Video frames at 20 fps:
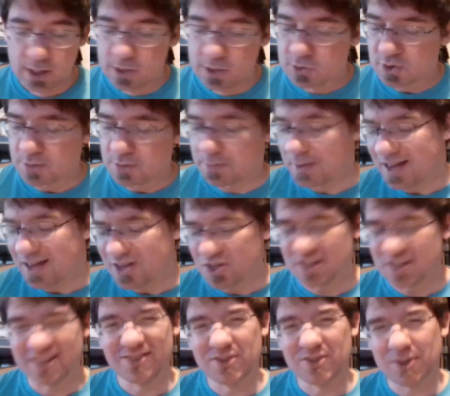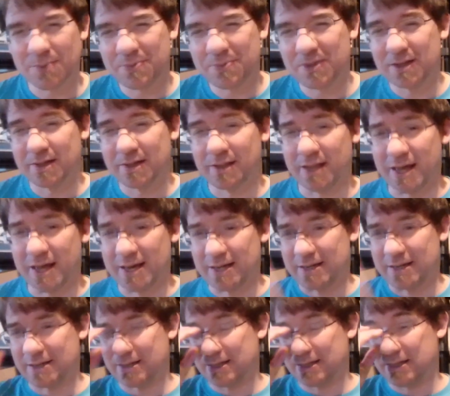So I'm imagining something
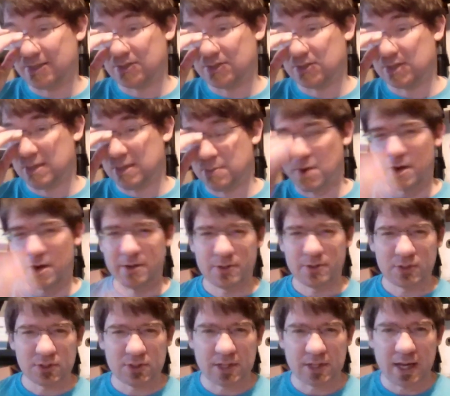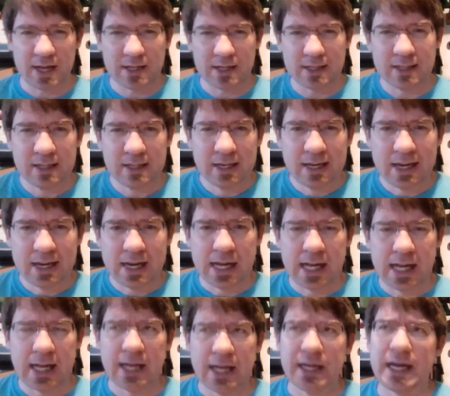like in, say, modern society,
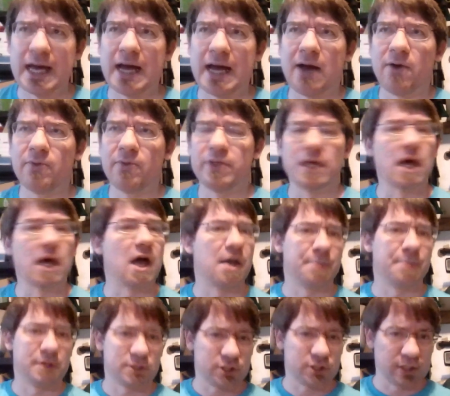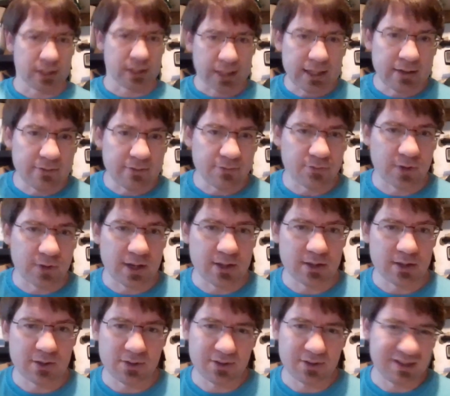how the Amish live, right?
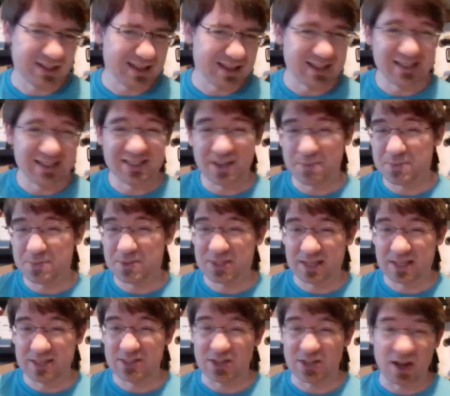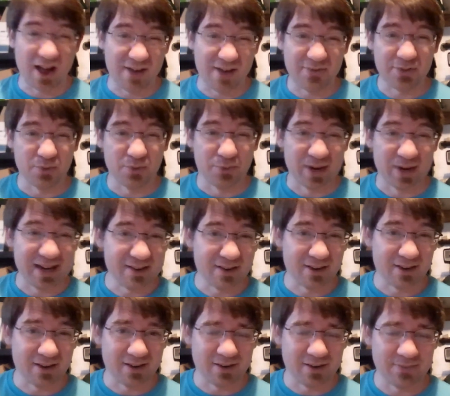They're like, in some sense off the
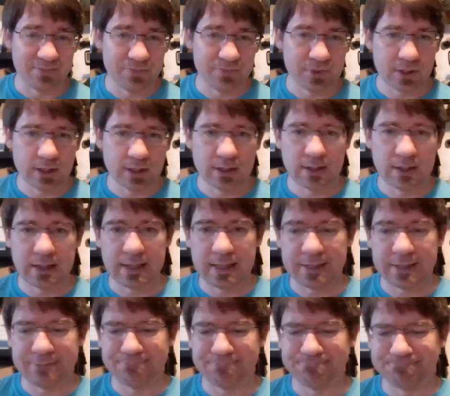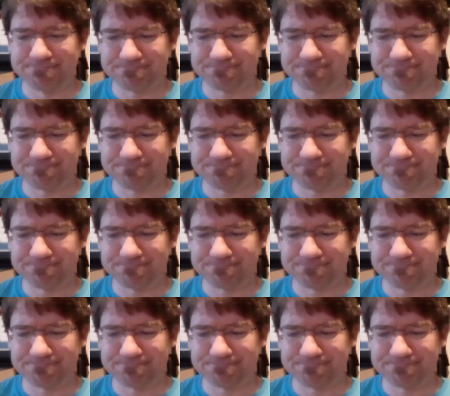radar. Um,